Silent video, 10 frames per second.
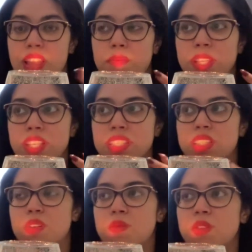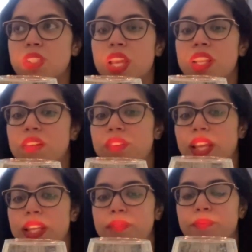Because it's almost kind of
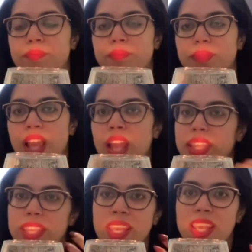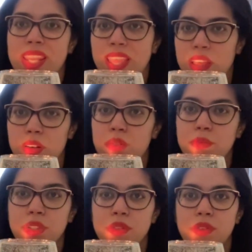like, I can't
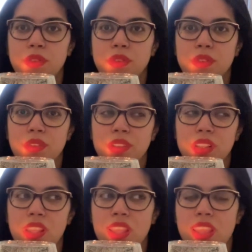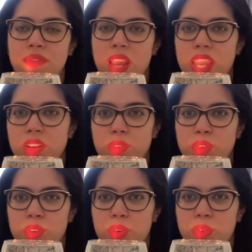help you if I
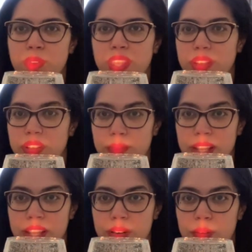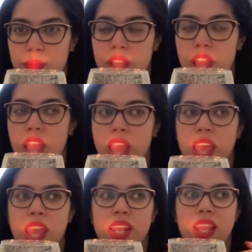don't know that you need my help.
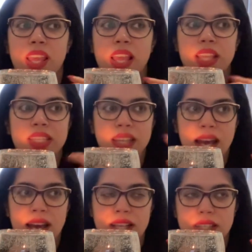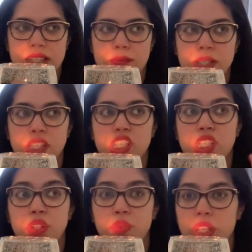And yes,
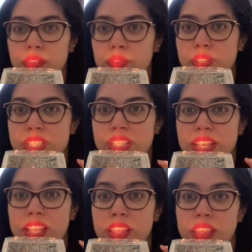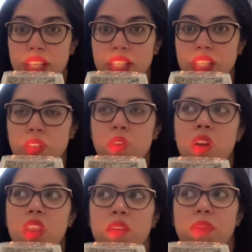being grateful and saying thank you
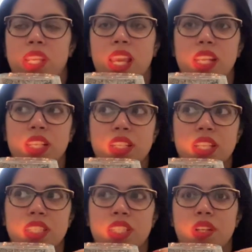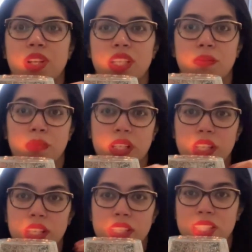may not necessarily
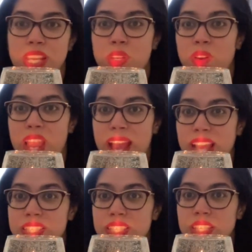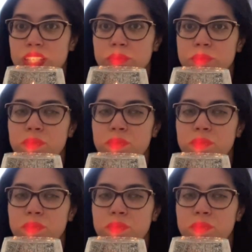be that you're asking